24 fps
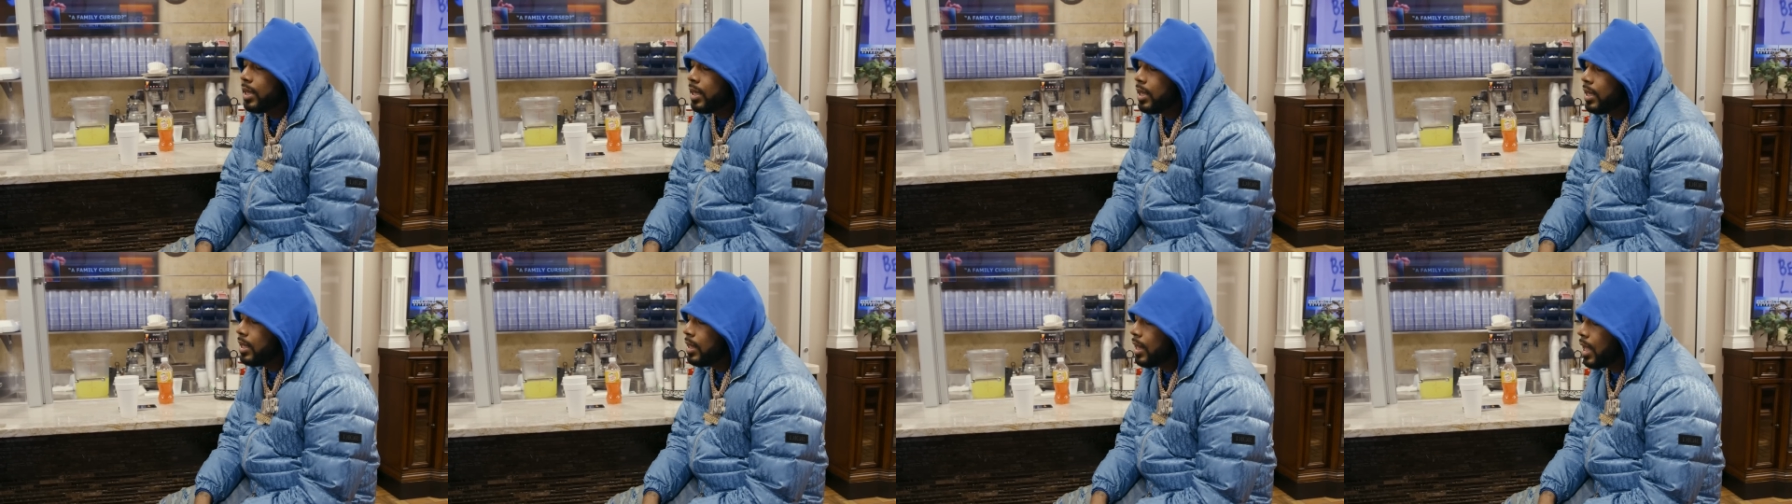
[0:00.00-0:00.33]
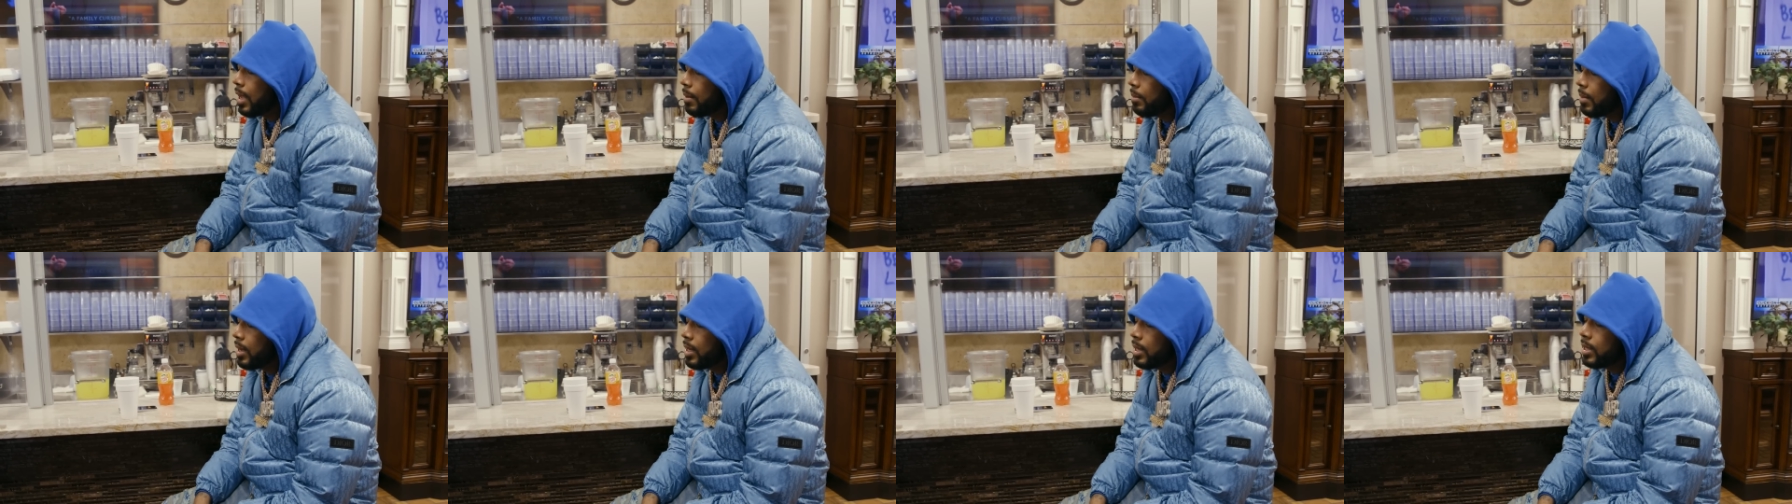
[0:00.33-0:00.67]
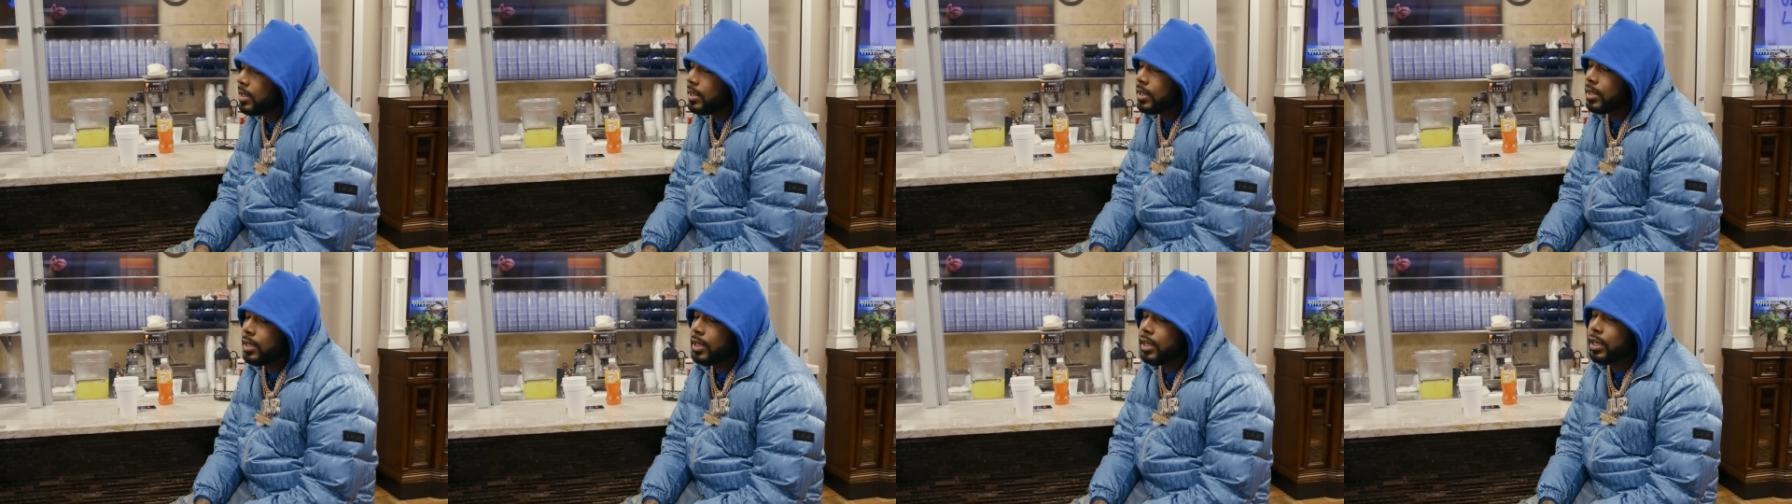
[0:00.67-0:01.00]
He like, man,
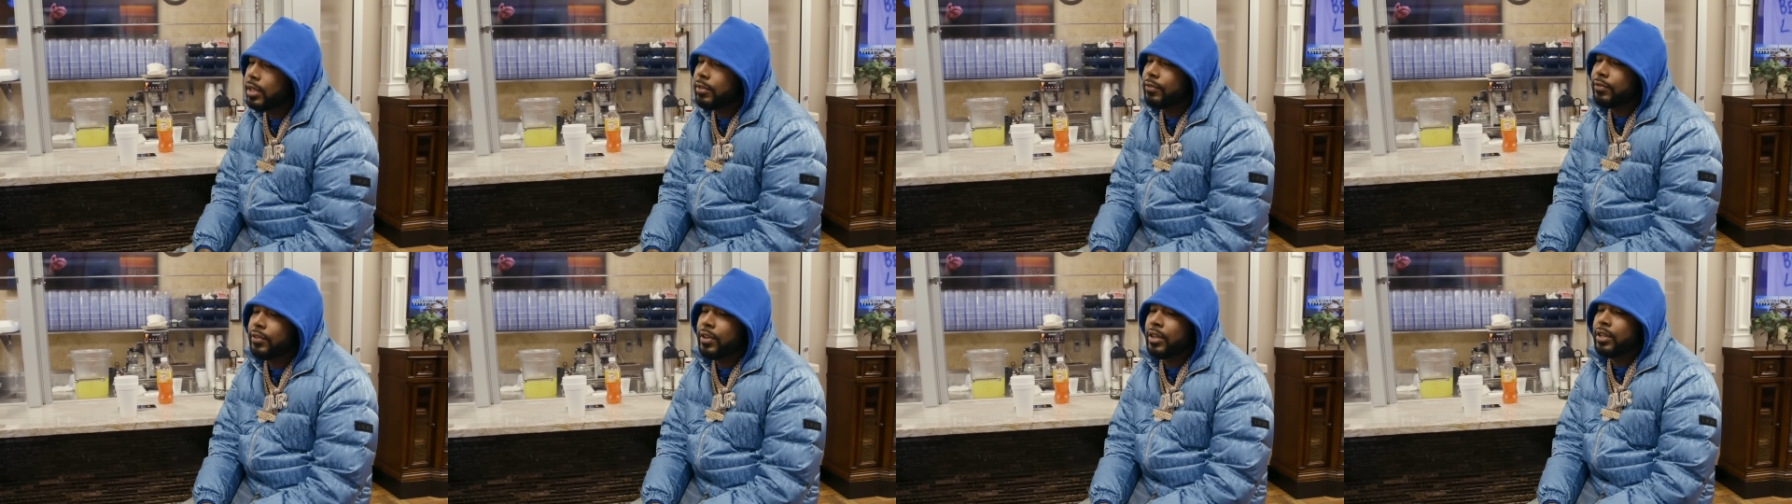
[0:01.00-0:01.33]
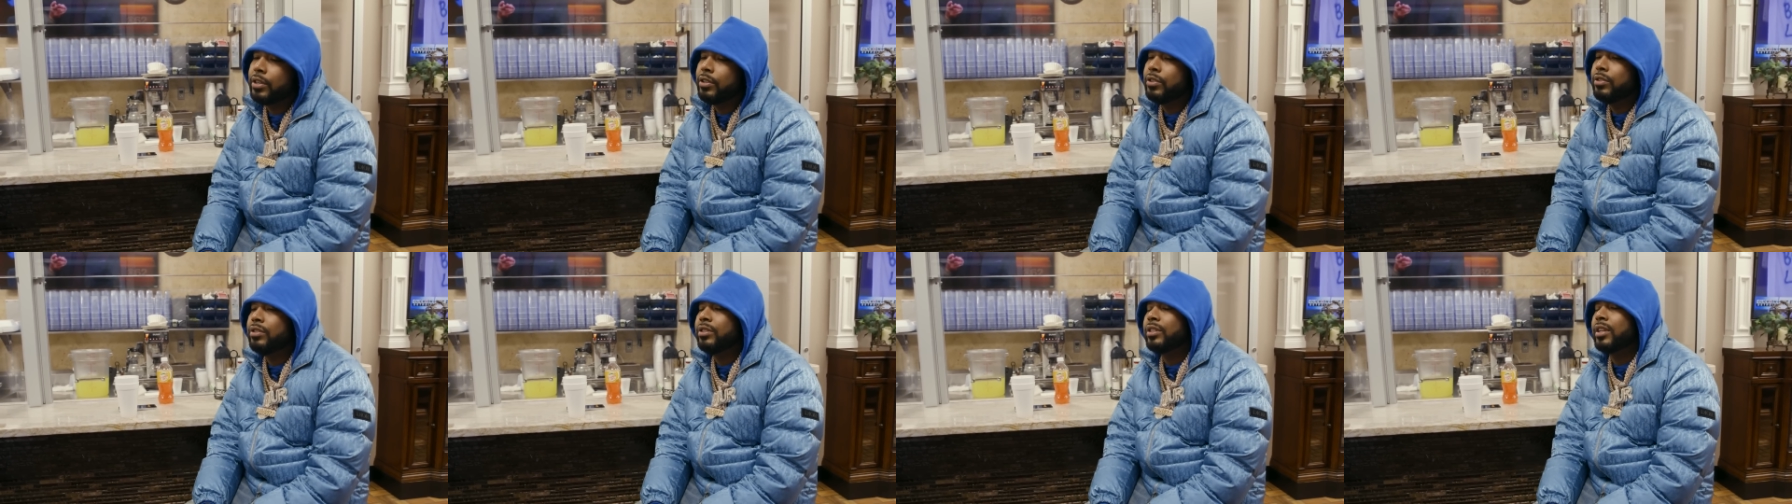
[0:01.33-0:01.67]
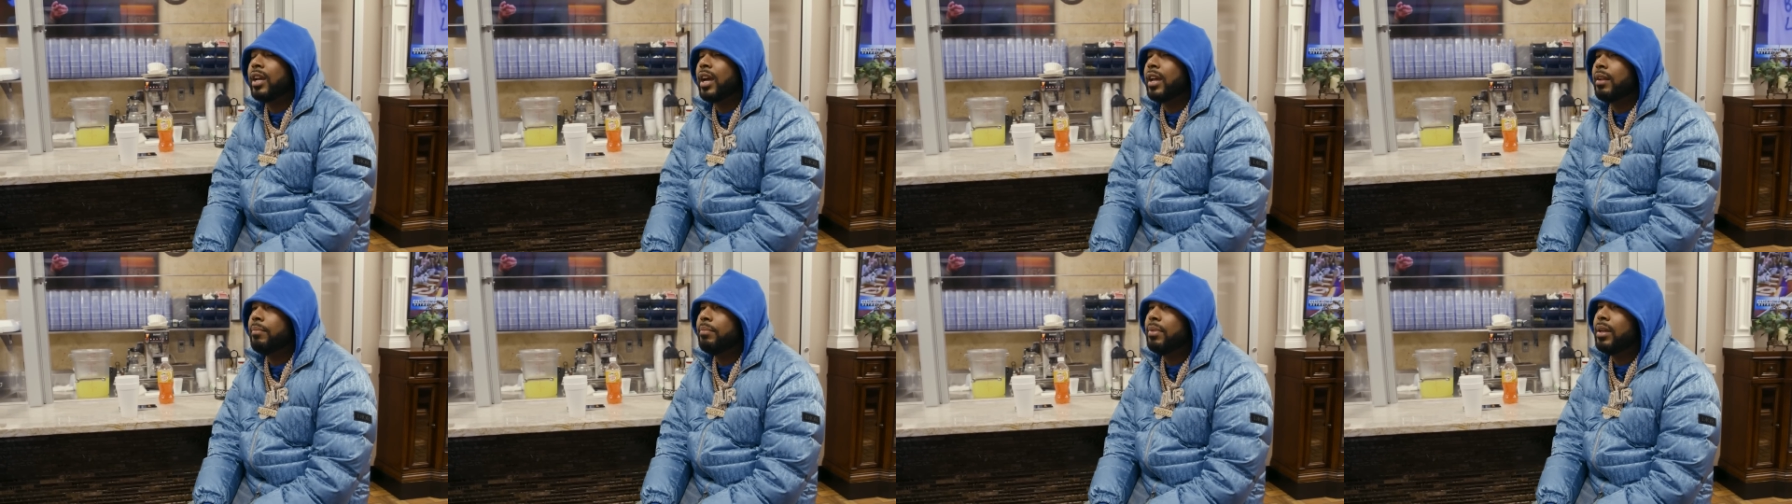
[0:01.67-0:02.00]
this shit is for you. You just
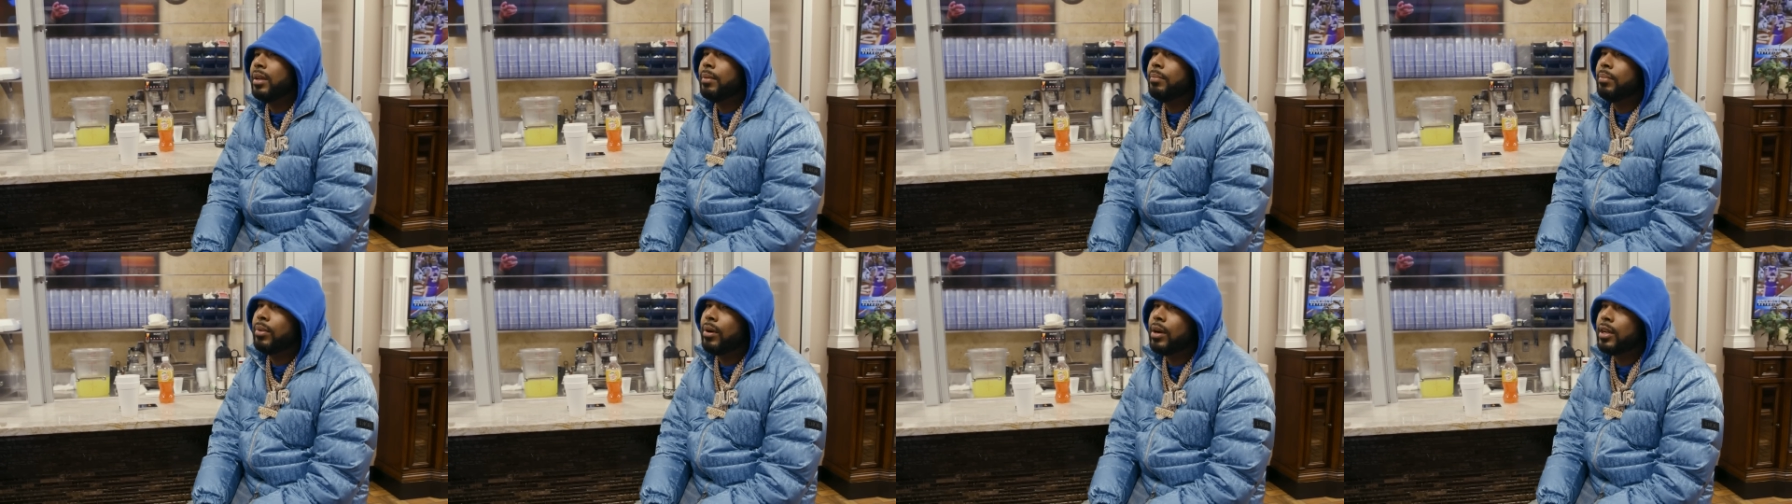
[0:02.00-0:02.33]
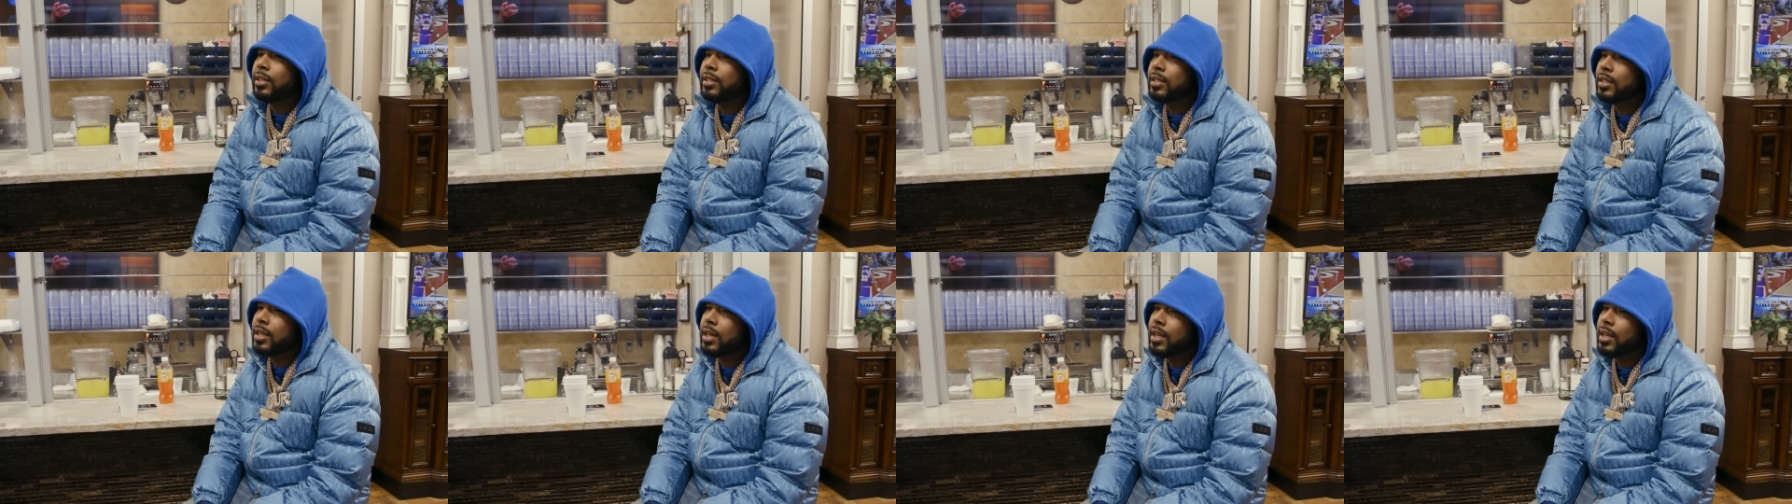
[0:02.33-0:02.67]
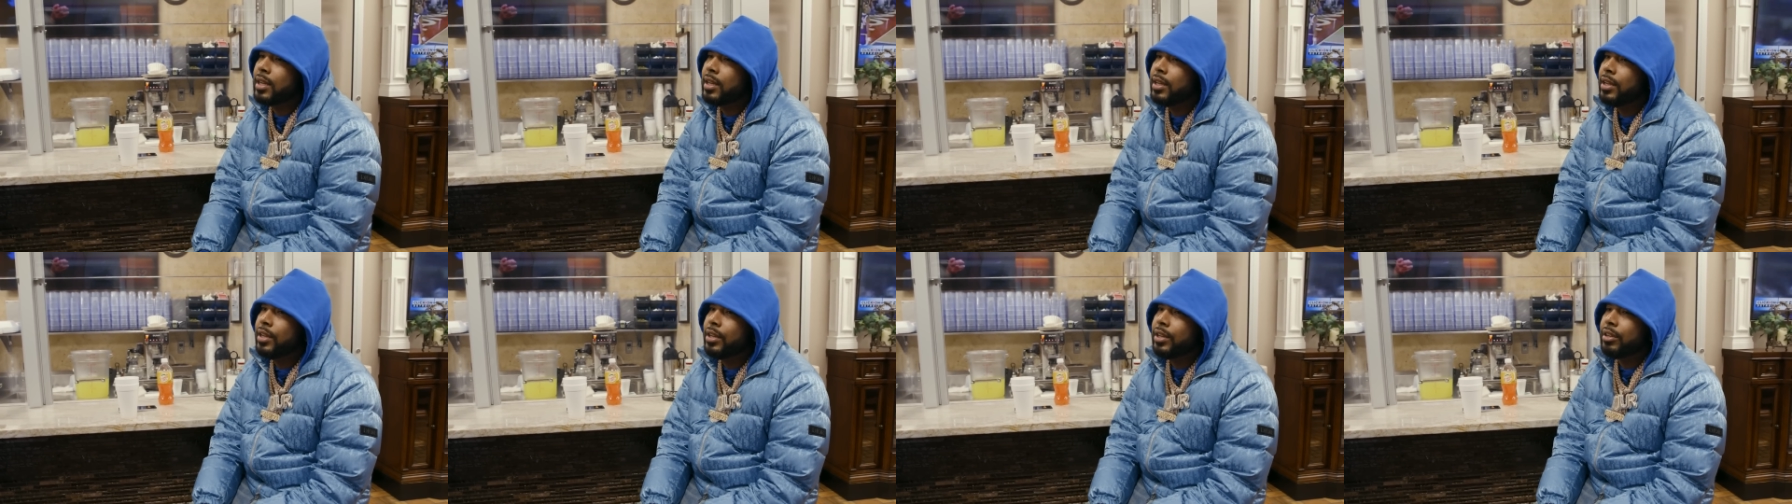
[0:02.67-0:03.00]
gotta be a boss now.